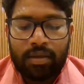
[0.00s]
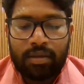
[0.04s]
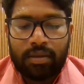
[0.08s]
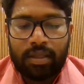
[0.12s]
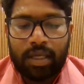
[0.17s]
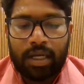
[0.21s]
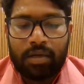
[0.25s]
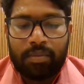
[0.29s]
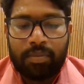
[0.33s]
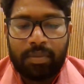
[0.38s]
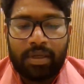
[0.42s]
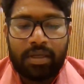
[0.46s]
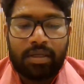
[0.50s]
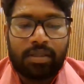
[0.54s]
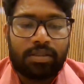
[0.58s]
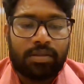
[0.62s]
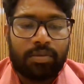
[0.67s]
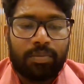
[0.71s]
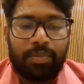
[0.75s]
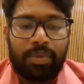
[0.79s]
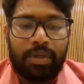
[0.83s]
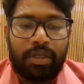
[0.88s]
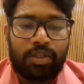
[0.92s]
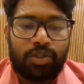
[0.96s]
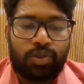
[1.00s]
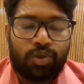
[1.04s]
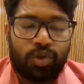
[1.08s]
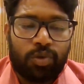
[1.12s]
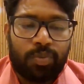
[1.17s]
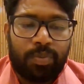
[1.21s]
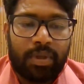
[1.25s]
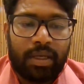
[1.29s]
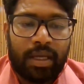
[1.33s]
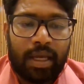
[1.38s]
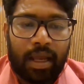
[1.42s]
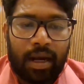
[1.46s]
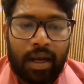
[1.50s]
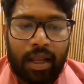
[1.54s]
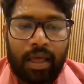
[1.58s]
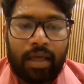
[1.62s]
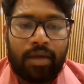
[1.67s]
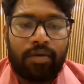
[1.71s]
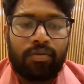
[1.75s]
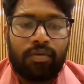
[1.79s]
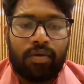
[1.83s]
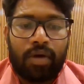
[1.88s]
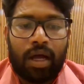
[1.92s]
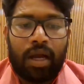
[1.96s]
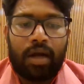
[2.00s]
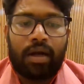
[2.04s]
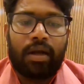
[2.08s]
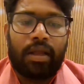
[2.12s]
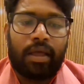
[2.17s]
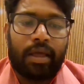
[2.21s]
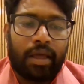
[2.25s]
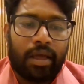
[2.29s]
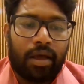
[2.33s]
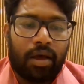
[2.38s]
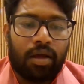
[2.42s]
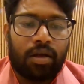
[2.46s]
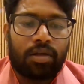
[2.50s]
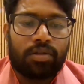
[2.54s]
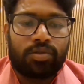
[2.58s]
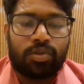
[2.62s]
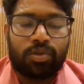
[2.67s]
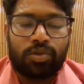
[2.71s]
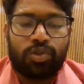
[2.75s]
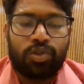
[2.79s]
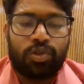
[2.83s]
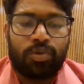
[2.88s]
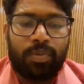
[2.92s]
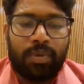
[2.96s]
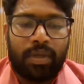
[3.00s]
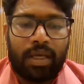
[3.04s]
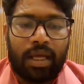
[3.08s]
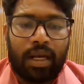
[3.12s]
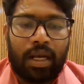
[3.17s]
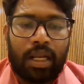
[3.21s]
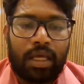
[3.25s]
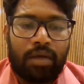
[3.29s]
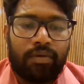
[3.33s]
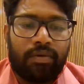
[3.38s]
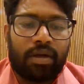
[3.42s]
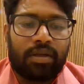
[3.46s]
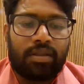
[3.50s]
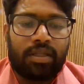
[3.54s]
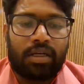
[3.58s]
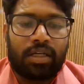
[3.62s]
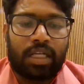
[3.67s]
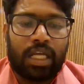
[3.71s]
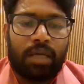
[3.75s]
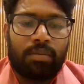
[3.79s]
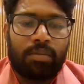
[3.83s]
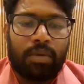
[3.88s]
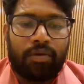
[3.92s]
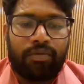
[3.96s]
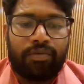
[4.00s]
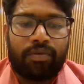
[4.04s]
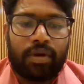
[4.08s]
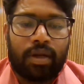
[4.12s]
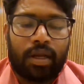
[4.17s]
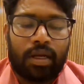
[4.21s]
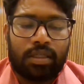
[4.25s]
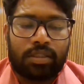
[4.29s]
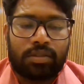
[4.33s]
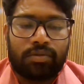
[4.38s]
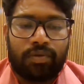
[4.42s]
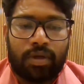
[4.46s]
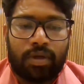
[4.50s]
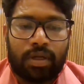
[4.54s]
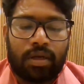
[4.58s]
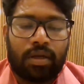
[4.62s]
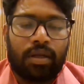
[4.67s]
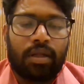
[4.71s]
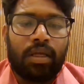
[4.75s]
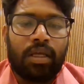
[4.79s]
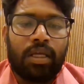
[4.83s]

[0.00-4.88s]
That means B should be alive and A also should be alive at the time of transfer.